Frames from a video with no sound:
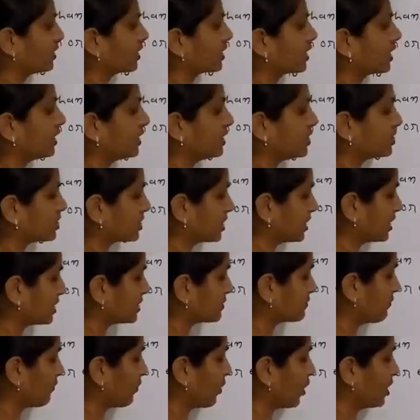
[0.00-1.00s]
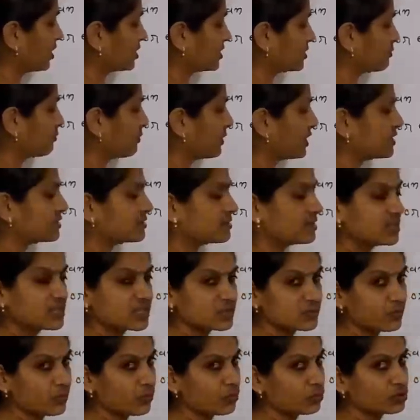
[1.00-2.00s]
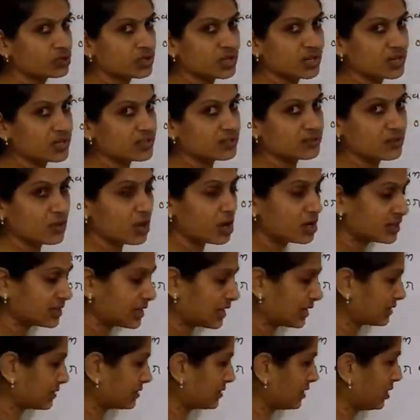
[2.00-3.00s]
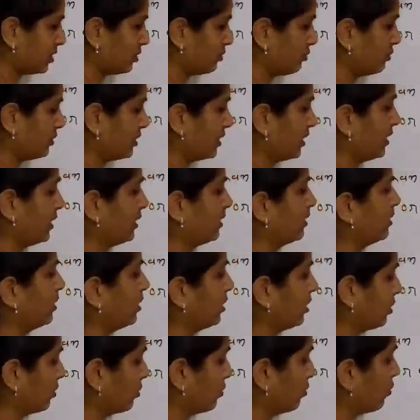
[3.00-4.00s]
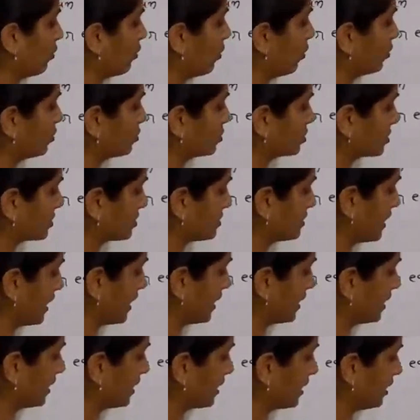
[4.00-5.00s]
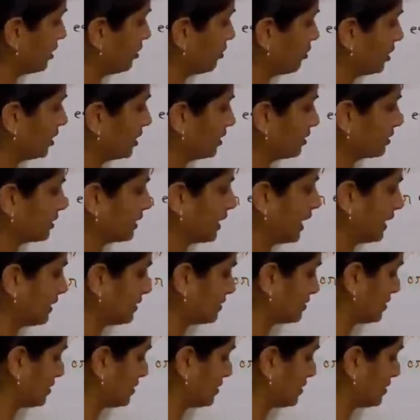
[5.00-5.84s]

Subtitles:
The condition is false, means this portion is not executed. Goes directly on a get